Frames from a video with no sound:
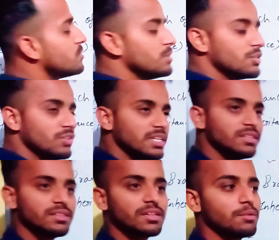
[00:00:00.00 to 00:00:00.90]

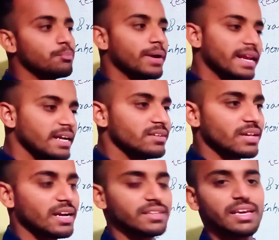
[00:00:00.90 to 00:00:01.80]
between parents
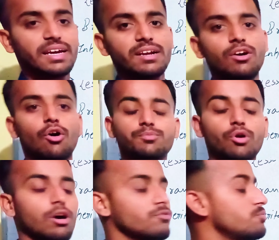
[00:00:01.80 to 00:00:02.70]
and their
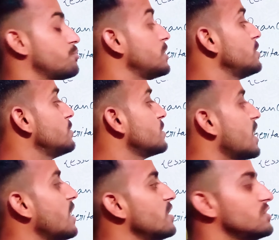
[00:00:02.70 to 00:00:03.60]
offspring,
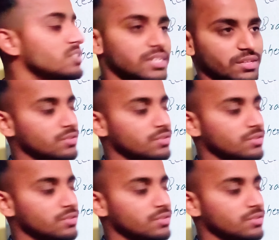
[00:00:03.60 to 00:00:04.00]
yeah, children.